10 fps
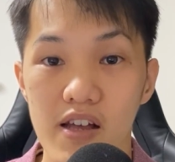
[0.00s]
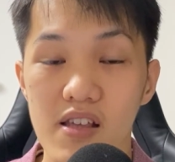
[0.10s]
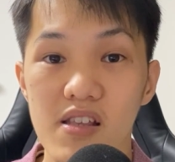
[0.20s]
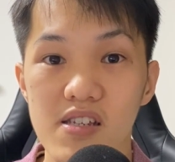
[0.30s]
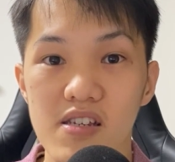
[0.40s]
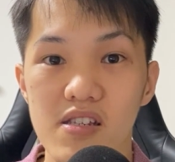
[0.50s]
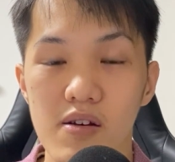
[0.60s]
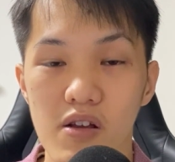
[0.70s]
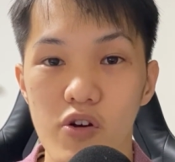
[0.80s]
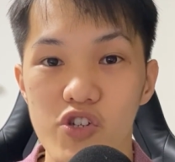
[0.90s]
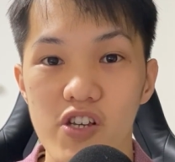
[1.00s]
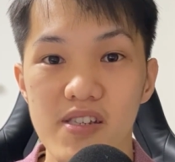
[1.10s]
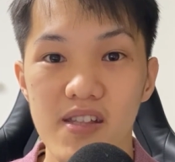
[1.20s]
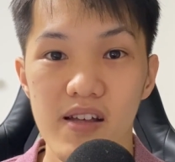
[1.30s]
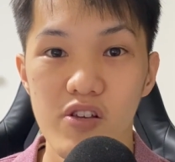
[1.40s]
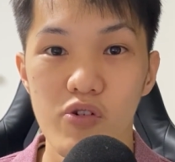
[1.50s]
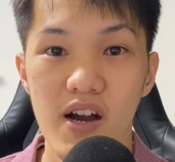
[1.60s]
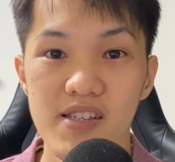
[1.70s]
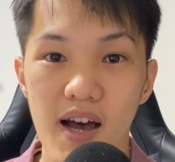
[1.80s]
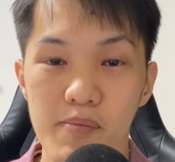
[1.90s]
I think this is the questions that you
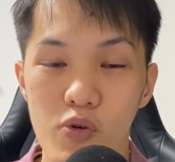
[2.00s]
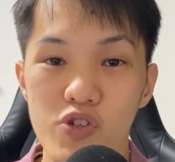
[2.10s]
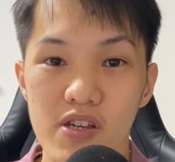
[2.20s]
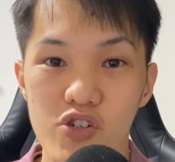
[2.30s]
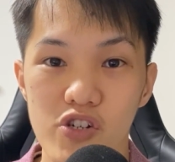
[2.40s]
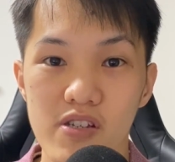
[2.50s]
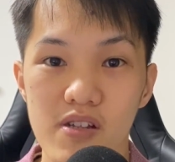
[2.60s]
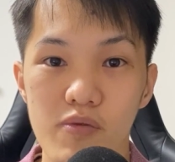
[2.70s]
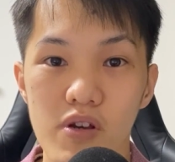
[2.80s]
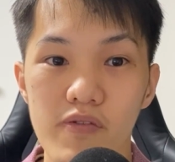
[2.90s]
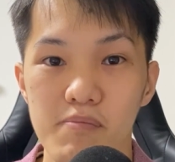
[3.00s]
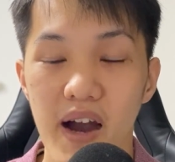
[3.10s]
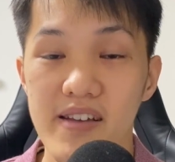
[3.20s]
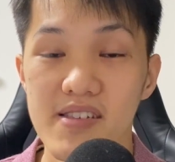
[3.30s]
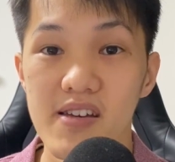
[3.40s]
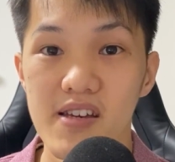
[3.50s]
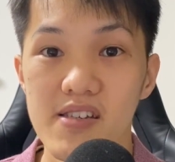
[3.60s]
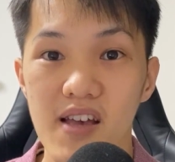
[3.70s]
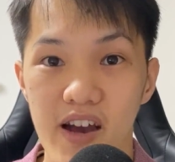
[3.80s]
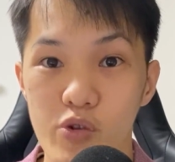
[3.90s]
guys are most interested with. My answer
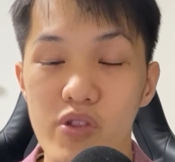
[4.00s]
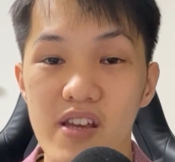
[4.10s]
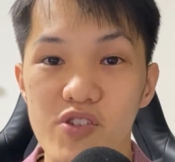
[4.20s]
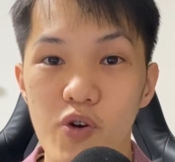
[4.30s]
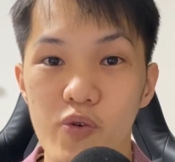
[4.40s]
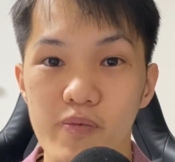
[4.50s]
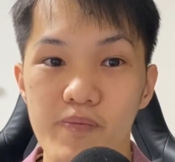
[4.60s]
is, I don't think so.